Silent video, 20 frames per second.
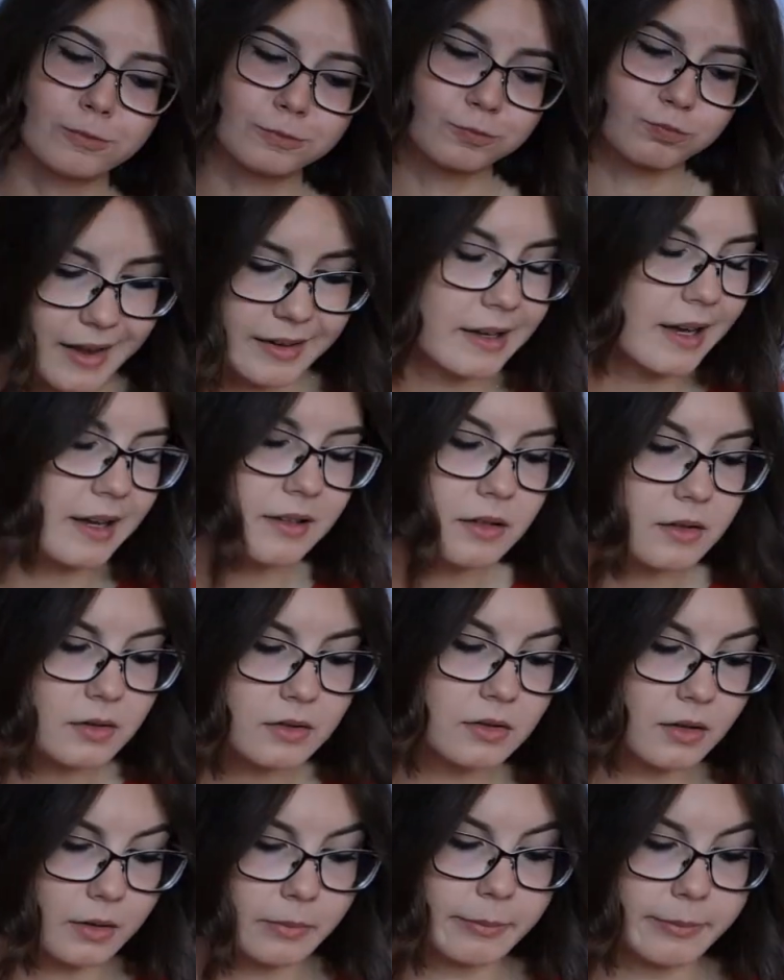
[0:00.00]
I guess it's
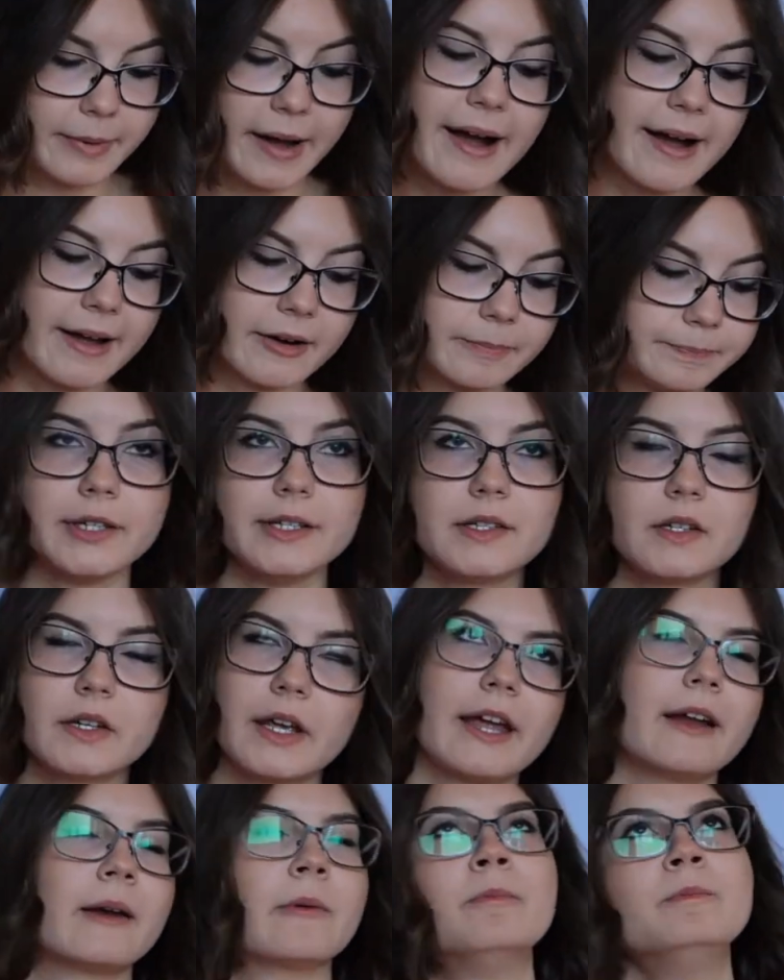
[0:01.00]
not bad. It's
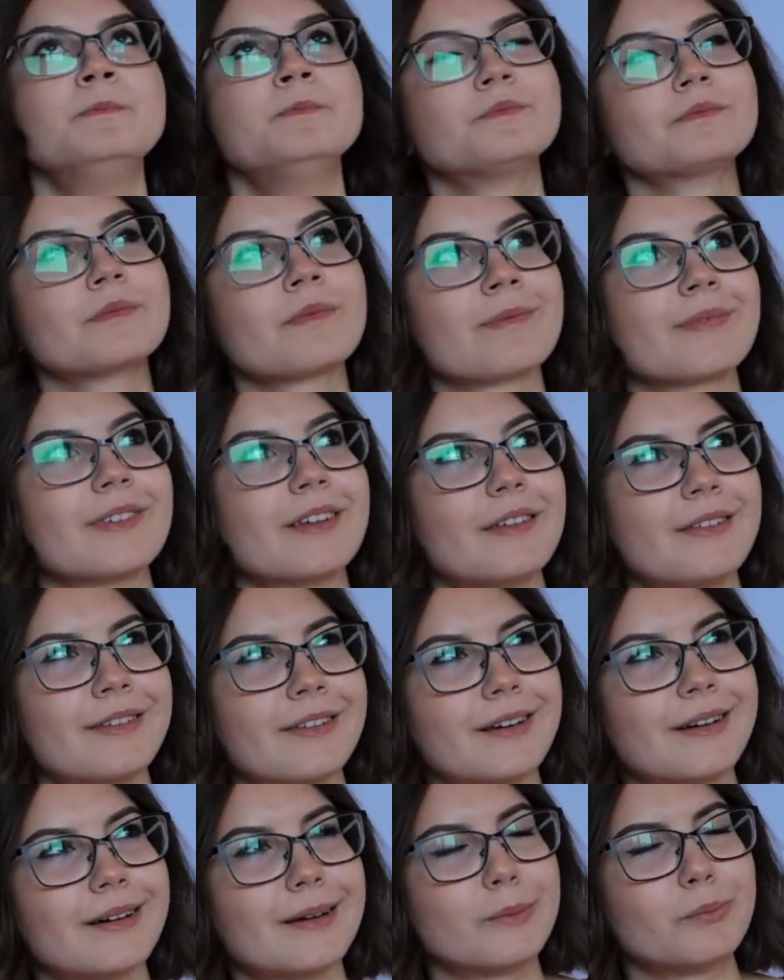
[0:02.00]
again,
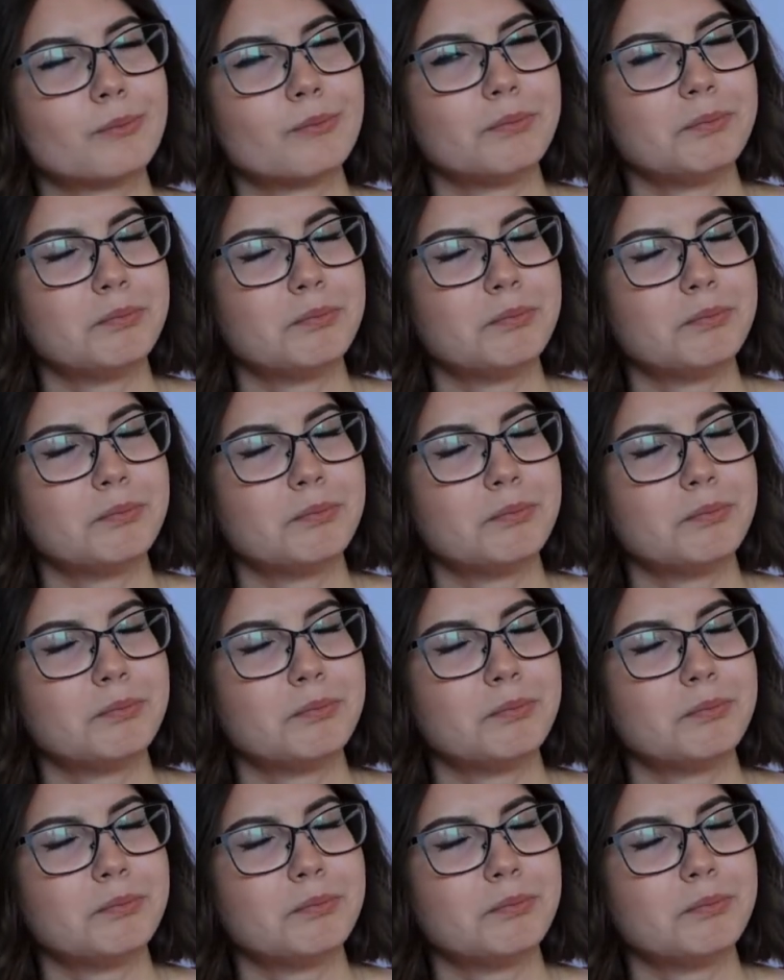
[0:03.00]
the